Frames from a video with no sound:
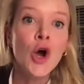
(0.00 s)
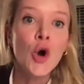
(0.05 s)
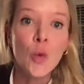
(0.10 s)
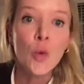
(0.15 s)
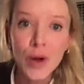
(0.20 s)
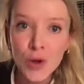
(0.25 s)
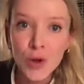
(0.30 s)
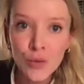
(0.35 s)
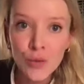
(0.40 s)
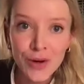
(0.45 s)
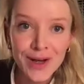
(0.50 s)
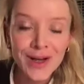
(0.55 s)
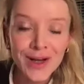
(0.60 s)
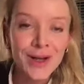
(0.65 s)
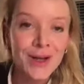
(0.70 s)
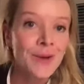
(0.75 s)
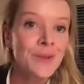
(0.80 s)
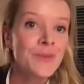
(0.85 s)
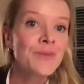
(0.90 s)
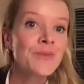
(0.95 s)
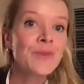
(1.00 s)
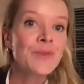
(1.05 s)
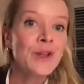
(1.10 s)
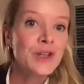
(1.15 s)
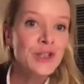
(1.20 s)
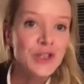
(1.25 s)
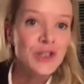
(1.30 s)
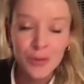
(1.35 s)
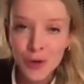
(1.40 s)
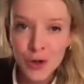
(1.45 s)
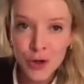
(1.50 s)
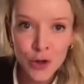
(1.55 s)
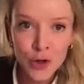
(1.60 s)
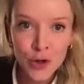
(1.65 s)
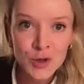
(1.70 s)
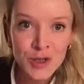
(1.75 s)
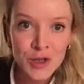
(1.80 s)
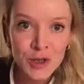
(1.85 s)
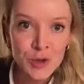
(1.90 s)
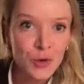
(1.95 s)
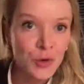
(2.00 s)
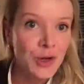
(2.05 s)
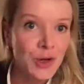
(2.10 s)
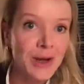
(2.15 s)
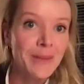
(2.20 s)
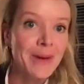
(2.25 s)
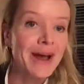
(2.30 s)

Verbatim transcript: well written someone who knows what they're talking